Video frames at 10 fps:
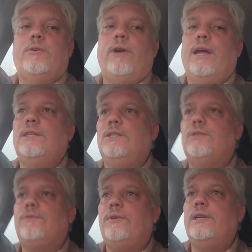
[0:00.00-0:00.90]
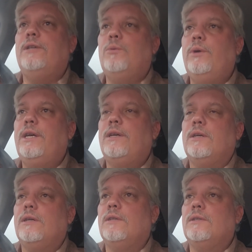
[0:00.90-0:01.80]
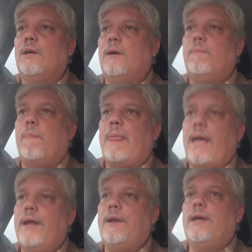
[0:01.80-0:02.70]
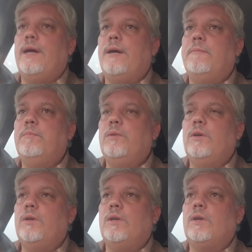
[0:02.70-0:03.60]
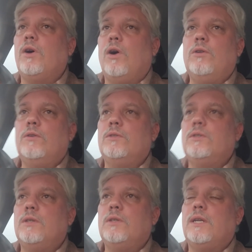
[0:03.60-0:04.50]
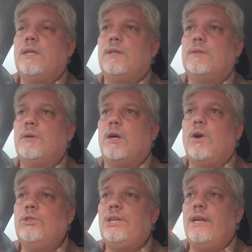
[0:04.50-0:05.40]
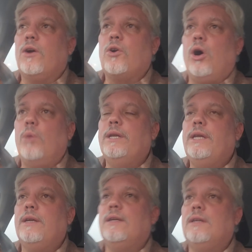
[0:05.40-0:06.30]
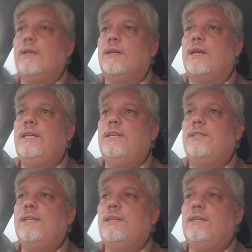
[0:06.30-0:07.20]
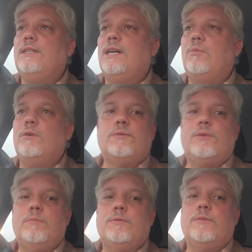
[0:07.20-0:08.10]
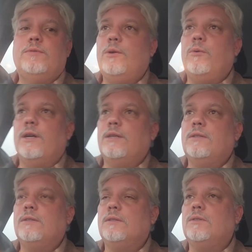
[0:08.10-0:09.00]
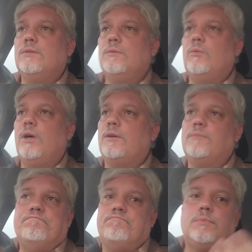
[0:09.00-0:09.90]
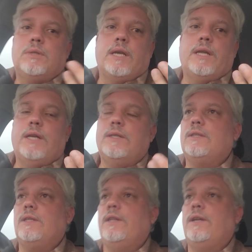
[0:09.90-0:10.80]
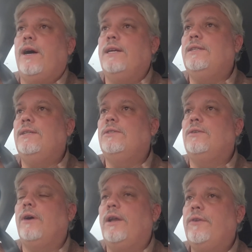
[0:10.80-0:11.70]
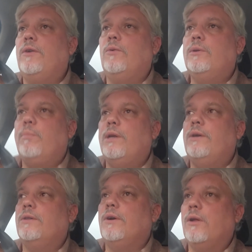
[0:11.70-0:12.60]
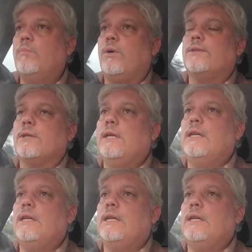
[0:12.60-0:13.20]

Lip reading: The Rand is fairly weak, and gold, a gold share like Harmony, can easily double from 51, well, can hit in the 90s to 100, all depending on the gold price.